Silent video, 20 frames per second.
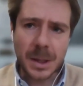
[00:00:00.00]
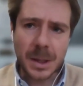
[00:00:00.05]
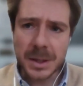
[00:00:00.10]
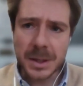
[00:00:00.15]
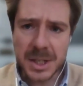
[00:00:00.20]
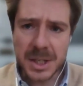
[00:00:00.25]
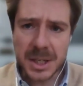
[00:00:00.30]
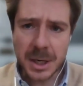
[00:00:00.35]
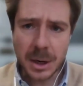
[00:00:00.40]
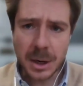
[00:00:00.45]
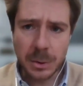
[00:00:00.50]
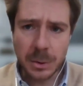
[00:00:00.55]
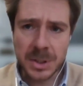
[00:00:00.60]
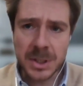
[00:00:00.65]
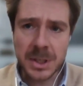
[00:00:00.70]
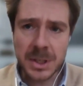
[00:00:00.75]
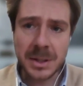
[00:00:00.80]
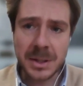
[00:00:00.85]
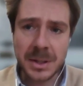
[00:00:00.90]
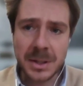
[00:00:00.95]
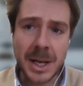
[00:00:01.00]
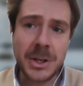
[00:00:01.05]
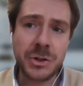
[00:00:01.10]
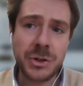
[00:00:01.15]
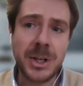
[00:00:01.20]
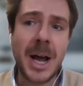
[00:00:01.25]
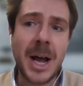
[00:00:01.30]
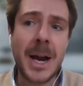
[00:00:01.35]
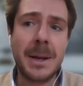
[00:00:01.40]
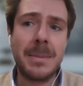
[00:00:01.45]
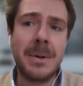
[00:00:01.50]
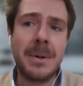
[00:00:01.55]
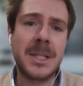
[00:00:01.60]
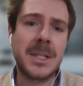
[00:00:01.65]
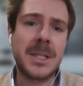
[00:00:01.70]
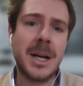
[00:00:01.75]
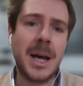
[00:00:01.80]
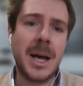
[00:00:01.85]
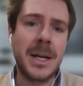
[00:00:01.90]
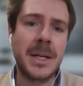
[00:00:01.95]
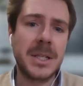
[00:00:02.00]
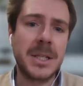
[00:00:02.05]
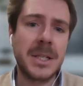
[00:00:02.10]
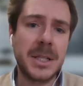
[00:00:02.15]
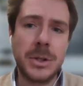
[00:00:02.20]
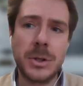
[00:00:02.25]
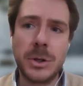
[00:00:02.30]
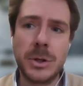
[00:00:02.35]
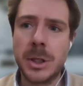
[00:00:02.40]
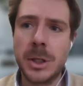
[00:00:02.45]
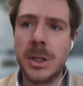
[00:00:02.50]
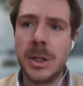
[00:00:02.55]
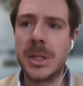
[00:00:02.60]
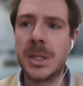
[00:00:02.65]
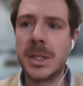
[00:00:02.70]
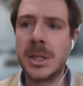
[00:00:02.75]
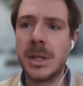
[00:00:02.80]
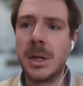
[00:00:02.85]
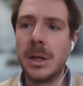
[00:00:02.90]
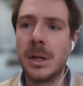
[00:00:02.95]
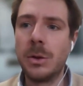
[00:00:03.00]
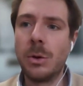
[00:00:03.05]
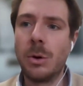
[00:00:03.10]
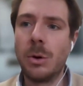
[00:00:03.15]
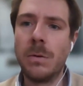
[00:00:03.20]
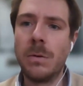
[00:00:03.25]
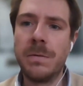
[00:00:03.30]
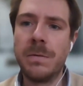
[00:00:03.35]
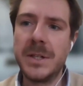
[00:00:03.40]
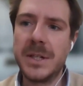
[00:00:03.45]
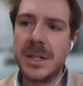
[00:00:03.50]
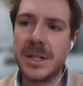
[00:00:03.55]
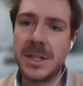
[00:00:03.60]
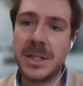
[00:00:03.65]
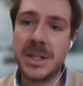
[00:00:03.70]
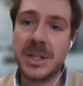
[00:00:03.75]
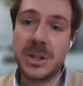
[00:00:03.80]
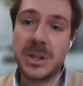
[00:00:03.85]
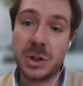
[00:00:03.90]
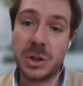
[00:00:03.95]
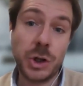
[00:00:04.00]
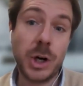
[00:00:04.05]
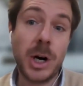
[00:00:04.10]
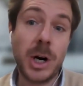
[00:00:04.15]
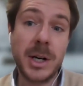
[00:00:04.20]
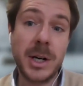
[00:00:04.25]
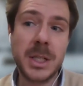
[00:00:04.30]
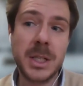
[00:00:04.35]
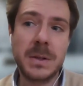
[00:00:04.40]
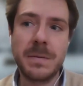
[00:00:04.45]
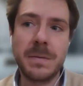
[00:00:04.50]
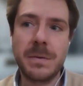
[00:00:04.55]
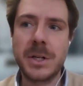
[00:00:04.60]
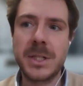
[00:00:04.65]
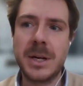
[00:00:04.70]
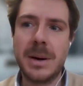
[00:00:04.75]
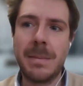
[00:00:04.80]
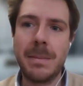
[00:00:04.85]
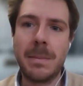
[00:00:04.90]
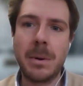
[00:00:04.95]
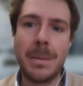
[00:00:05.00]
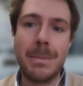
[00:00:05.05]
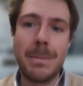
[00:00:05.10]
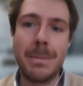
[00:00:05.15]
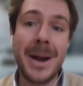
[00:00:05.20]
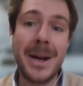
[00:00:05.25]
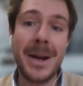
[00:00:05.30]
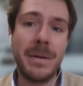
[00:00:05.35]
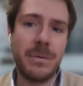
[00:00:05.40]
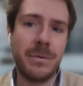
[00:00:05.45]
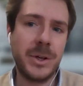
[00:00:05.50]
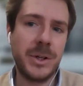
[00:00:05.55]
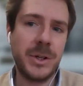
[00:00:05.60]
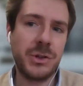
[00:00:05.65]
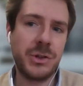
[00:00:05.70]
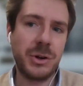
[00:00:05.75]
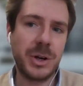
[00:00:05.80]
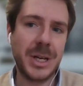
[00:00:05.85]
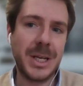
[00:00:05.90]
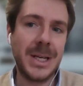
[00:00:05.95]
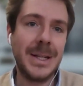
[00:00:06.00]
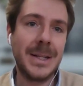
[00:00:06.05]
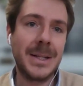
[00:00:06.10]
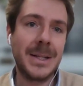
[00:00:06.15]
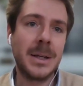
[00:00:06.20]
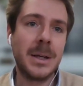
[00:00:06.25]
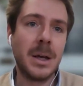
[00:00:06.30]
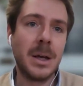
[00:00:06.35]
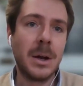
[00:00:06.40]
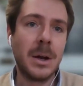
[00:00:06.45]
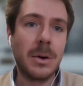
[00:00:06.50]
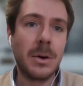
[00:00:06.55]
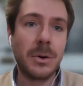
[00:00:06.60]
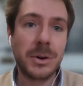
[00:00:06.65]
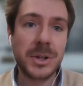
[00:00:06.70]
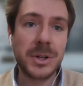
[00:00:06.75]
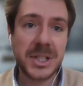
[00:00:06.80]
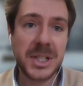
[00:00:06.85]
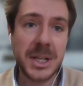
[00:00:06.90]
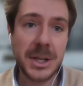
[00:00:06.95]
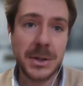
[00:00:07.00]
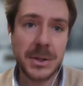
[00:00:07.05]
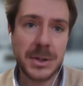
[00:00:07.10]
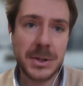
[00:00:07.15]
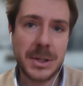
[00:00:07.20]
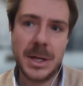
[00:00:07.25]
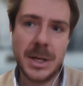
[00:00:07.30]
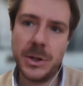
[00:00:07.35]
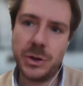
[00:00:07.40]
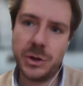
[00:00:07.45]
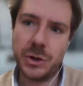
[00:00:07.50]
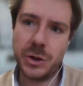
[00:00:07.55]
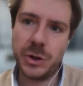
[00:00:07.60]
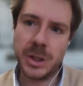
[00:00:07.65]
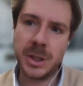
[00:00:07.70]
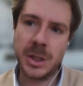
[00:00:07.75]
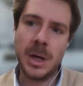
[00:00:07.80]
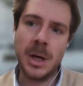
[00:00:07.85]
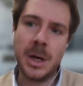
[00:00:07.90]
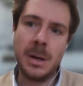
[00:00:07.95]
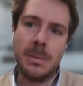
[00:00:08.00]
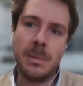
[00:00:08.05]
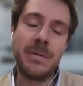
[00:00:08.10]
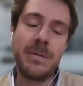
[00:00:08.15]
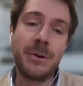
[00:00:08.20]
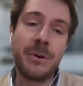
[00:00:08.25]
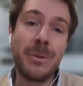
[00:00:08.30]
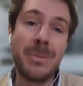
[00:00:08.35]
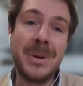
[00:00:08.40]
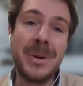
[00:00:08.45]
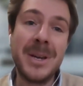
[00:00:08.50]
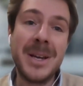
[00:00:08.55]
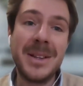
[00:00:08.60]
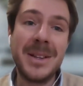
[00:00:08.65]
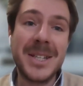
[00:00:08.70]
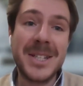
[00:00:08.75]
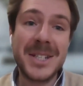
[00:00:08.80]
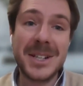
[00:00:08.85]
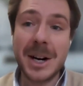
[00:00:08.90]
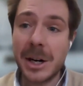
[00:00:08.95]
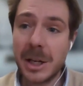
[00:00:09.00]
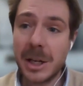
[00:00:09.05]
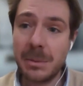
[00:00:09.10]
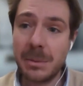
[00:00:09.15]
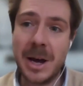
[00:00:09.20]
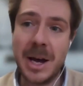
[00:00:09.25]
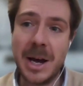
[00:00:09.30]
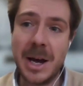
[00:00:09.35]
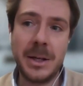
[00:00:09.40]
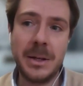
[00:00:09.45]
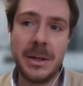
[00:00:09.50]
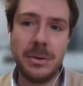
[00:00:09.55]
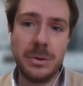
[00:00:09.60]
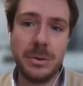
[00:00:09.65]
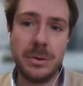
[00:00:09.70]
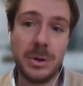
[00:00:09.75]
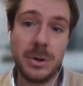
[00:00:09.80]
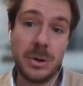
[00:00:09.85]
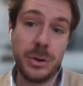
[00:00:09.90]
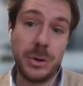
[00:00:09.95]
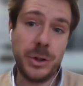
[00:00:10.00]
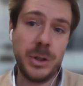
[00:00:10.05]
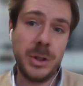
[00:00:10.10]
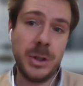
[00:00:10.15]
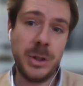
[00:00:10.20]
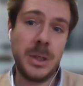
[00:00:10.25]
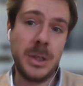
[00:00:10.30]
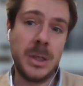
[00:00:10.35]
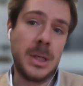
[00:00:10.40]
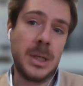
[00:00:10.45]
This includes endangered animals like sea turtles, dolphins, and sharks, for example, many of which are killed or seriously injured before being discarded back into the ocean.